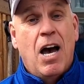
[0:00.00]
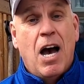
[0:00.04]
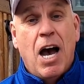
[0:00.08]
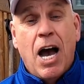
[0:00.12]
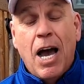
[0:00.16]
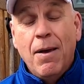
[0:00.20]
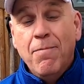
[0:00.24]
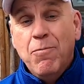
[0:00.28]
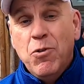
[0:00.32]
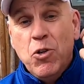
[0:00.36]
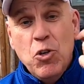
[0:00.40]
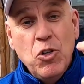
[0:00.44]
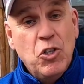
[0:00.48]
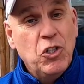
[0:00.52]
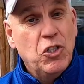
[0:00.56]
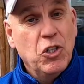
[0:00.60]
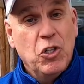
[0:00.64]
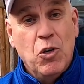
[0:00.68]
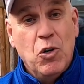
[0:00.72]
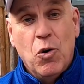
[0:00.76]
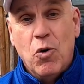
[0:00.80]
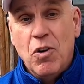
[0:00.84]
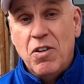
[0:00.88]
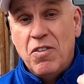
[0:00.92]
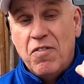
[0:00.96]
I'm used to
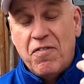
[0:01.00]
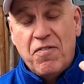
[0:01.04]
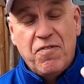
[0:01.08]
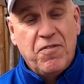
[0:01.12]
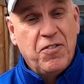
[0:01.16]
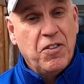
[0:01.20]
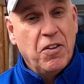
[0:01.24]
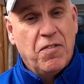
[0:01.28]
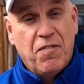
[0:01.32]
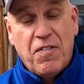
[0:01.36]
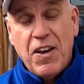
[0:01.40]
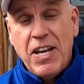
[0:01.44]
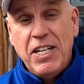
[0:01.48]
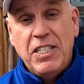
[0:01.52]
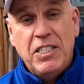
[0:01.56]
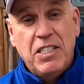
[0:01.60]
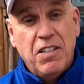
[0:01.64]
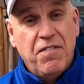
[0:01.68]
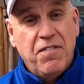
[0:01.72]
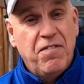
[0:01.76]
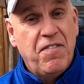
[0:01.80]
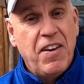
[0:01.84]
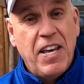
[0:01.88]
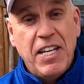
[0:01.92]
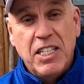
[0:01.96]
going to face
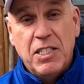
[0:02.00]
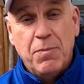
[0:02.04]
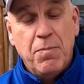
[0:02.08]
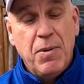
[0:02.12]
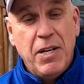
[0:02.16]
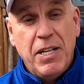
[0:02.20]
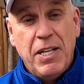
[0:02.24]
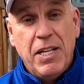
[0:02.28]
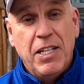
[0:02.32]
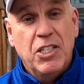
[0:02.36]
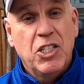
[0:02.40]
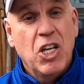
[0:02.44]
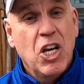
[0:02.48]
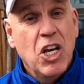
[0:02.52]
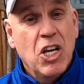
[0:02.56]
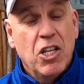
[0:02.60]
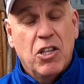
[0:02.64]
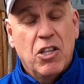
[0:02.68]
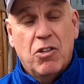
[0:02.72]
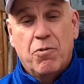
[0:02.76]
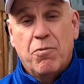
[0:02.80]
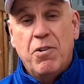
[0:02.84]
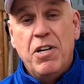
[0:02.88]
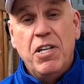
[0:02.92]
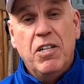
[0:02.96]
to face meetings
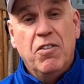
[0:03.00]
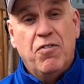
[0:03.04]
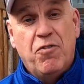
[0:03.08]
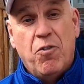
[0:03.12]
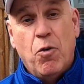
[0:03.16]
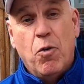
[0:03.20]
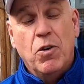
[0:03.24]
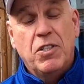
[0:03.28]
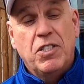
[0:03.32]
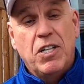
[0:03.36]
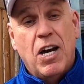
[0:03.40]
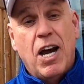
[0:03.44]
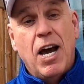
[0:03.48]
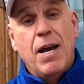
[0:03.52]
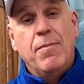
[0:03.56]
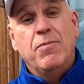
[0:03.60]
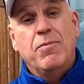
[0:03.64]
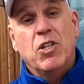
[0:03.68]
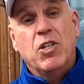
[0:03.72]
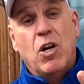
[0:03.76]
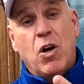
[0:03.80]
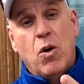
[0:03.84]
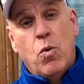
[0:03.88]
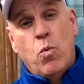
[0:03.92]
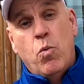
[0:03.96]
three to four
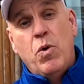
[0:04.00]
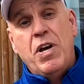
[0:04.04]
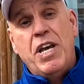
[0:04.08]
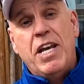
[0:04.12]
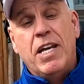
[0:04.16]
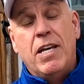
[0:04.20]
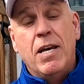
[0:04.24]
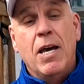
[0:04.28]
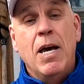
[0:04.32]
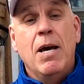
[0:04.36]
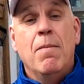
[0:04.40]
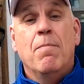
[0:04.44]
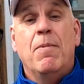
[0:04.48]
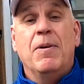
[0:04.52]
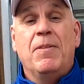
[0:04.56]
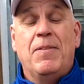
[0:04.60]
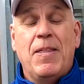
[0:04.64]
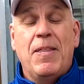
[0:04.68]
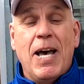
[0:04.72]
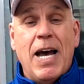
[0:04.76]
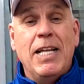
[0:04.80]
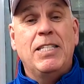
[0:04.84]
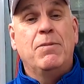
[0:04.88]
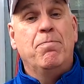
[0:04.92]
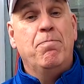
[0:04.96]
times a week, but
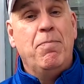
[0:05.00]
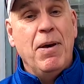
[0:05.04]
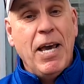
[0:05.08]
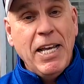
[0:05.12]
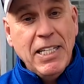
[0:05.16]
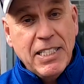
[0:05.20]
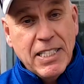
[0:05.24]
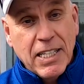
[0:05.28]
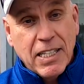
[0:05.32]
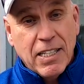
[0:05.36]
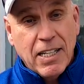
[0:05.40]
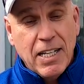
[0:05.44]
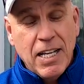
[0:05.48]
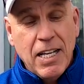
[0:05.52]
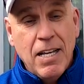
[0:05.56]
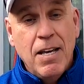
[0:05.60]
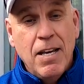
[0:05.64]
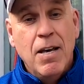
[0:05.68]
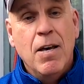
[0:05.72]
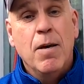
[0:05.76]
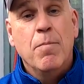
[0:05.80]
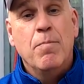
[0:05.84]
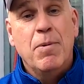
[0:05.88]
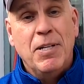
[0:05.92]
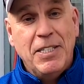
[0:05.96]
that's basically
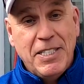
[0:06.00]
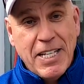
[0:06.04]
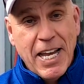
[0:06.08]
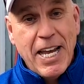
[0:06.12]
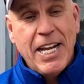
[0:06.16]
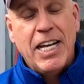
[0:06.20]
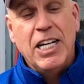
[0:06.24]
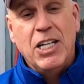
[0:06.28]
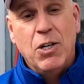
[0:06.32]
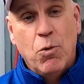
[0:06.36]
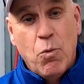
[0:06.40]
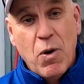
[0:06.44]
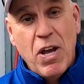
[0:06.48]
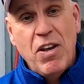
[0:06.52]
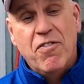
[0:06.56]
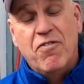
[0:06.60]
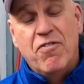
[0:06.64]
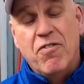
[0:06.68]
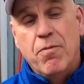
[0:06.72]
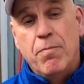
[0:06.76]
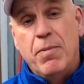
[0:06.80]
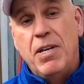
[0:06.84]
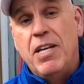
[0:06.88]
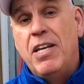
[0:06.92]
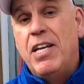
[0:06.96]
been taken away
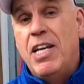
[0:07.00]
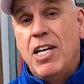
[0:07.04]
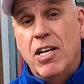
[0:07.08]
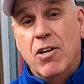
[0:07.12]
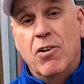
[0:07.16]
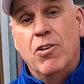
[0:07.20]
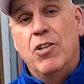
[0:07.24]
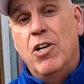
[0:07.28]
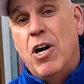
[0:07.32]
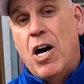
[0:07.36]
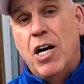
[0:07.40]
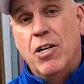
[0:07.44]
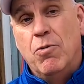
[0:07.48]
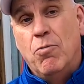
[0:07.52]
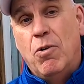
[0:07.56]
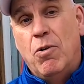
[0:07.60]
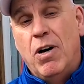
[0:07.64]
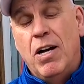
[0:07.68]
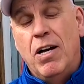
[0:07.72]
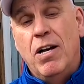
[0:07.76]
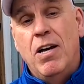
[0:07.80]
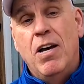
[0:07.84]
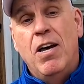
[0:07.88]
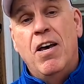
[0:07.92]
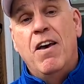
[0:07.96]
from me here in
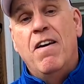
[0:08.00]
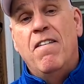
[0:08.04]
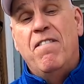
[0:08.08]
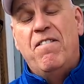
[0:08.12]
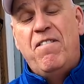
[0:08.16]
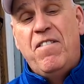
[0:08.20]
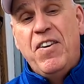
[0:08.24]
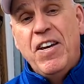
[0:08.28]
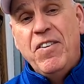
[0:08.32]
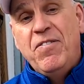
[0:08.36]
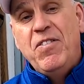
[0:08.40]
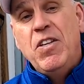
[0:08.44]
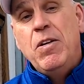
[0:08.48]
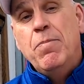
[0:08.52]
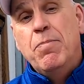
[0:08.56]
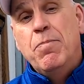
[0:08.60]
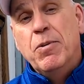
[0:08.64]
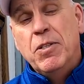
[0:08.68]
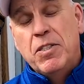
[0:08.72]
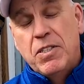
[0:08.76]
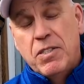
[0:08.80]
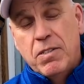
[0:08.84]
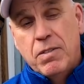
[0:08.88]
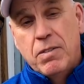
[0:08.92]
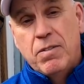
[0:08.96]
Ottawa. 50,
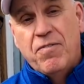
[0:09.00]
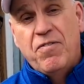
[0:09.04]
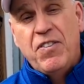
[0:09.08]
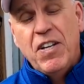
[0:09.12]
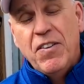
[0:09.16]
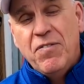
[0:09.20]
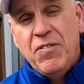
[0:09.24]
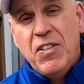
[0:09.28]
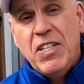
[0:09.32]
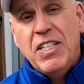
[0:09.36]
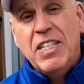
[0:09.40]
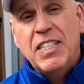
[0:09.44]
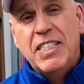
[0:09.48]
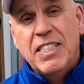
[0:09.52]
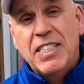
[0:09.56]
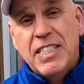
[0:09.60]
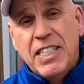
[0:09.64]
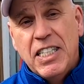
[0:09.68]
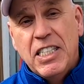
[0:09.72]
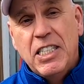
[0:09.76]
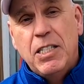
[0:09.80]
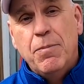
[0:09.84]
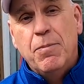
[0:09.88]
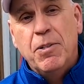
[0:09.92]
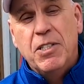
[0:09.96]
50 to
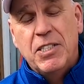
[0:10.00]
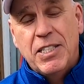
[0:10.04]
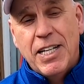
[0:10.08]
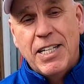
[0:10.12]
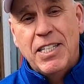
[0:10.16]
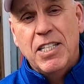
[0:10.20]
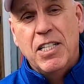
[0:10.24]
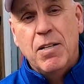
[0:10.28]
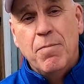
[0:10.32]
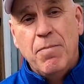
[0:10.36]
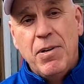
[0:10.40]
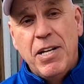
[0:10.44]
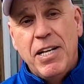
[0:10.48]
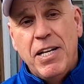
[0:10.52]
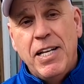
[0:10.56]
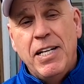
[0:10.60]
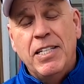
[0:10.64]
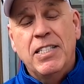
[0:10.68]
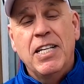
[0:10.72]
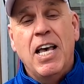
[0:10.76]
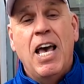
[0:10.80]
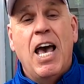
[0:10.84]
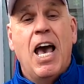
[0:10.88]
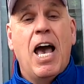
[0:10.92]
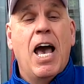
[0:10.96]
60% of the
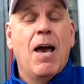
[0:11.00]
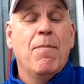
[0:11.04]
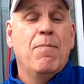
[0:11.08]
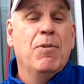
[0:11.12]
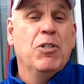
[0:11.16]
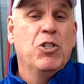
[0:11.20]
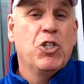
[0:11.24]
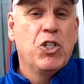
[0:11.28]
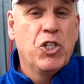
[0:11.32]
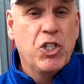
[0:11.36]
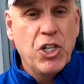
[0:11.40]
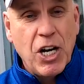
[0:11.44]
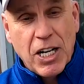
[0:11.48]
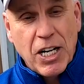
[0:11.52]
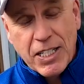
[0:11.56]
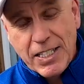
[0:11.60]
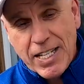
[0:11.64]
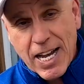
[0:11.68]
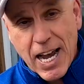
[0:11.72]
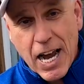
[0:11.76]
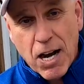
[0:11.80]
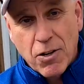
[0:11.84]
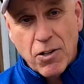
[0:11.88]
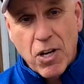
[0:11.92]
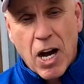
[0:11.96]
meetings have been shut
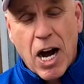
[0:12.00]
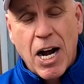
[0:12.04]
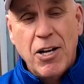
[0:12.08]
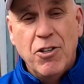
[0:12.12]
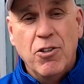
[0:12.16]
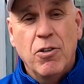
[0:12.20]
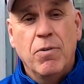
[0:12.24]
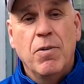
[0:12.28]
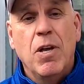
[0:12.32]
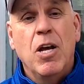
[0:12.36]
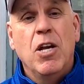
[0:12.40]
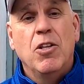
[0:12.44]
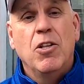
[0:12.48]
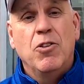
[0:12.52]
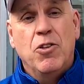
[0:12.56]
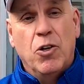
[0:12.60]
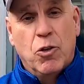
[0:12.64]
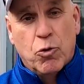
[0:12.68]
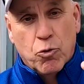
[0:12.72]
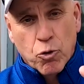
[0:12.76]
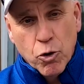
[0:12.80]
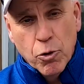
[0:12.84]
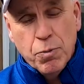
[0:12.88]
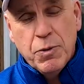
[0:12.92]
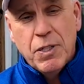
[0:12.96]
down. Either the
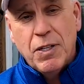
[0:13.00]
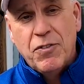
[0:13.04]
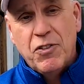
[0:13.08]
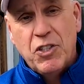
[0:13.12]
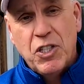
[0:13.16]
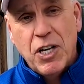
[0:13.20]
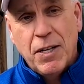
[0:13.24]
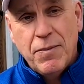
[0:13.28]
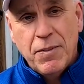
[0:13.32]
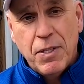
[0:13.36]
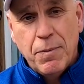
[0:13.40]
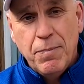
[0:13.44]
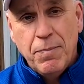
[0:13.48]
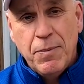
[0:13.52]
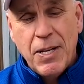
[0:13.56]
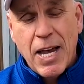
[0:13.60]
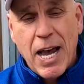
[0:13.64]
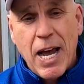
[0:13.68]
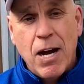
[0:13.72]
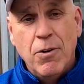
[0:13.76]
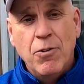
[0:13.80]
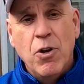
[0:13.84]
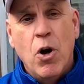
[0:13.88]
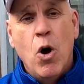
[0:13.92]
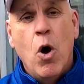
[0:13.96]
groups have shut them
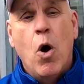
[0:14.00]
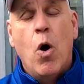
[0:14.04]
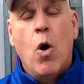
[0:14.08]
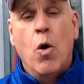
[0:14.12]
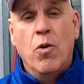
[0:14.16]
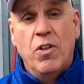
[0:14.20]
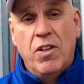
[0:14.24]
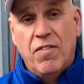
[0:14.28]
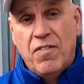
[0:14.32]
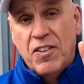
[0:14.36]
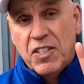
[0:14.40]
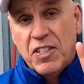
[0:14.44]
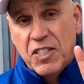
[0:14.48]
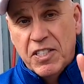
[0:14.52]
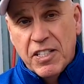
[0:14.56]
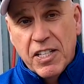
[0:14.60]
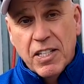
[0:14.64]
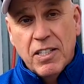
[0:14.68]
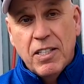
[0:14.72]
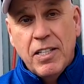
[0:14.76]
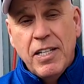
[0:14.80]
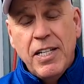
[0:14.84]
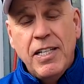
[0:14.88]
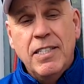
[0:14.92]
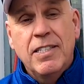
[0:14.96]
down or the
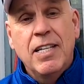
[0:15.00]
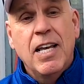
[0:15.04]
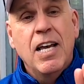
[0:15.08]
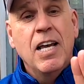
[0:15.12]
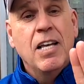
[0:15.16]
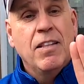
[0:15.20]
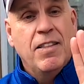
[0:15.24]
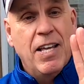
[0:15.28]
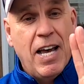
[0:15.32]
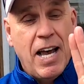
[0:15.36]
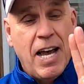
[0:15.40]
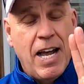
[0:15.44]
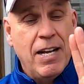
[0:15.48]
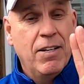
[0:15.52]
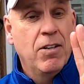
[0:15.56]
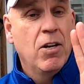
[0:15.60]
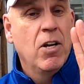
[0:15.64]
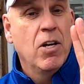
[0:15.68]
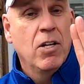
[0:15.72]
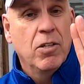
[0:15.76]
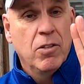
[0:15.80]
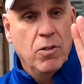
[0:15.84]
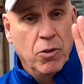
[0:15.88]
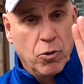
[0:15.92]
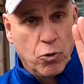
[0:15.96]
facilities that
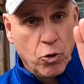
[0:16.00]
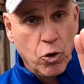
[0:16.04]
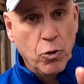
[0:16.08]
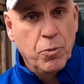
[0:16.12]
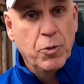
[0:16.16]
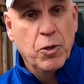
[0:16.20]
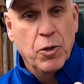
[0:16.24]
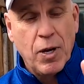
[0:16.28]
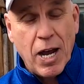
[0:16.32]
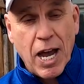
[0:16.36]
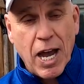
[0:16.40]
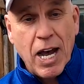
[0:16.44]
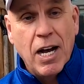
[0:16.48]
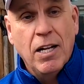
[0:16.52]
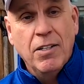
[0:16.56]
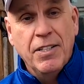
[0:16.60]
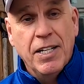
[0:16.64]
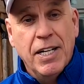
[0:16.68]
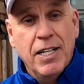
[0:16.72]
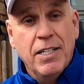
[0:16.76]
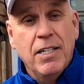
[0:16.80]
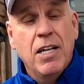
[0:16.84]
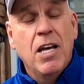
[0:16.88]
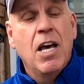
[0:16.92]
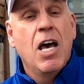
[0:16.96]
the groups are held
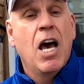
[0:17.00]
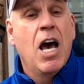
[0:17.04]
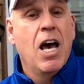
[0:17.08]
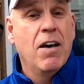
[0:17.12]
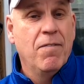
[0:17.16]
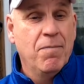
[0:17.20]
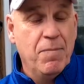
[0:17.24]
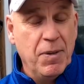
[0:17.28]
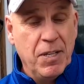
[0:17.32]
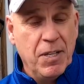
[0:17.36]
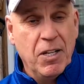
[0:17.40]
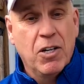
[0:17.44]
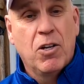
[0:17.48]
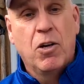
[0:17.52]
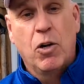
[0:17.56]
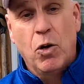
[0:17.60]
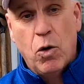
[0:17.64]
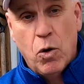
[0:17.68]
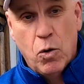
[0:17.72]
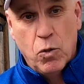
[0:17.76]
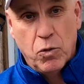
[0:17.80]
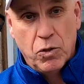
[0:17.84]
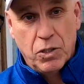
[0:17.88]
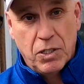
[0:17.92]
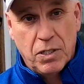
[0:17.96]
in have been
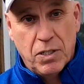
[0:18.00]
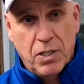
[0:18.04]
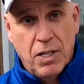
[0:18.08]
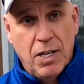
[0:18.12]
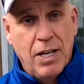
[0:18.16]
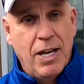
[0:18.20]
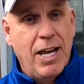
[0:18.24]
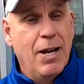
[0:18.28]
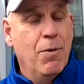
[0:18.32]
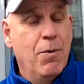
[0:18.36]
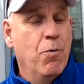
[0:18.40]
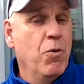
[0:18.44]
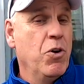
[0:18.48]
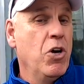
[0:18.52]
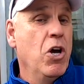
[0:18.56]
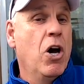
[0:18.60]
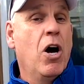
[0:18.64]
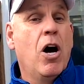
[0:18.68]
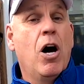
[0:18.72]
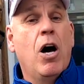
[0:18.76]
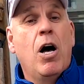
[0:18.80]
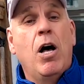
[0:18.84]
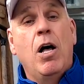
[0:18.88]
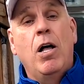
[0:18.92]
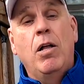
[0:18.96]
closed. And we
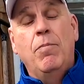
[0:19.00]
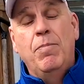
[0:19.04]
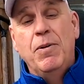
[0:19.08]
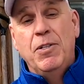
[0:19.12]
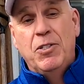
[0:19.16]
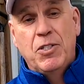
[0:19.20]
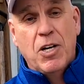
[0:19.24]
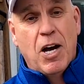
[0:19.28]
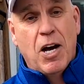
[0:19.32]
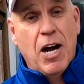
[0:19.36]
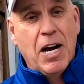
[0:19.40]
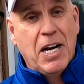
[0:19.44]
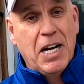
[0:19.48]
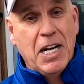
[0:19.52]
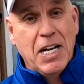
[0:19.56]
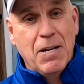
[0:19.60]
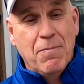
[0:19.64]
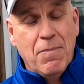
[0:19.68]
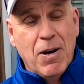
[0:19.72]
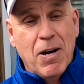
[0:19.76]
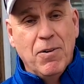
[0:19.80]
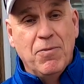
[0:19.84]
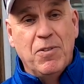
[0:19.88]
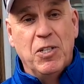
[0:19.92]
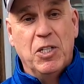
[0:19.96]
all been talking
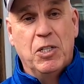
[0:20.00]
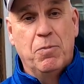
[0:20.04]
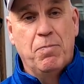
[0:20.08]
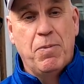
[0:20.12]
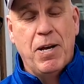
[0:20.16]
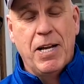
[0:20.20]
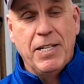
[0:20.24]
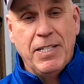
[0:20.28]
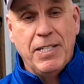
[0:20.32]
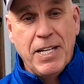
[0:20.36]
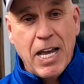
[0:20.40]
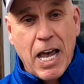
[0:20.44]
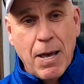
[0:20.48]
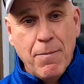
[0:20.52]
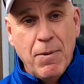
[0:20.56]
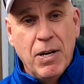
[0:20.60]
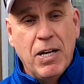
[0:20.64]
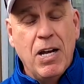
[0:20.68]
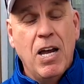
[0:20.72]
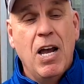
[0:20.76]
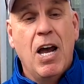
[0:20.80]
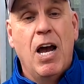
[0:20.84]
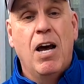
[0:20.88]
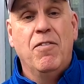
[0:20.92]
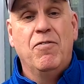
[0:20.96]
about this pandemic
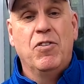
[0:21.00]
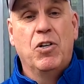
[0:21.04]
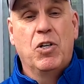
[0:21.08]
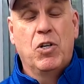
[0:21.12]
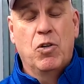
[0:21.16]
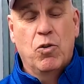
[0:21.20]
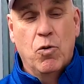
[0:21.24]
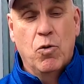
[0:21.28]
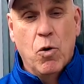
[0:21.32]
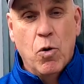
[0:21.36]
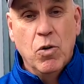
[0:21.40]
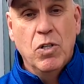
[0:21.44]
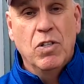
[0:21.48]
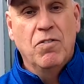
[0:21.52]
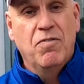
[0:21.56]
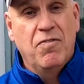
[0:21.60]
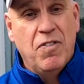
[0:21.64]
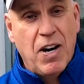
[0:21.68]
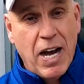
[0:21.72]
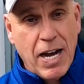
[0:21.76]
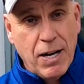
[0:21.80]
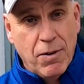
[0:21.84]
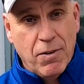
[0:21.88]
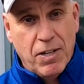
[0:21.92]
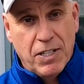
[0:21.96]
of the
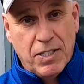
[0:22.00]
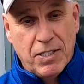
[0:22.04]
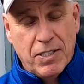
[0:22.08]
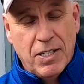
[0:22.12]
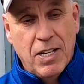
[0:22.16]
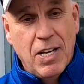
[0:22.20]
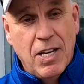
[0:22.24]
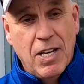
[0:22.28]
coronavirus.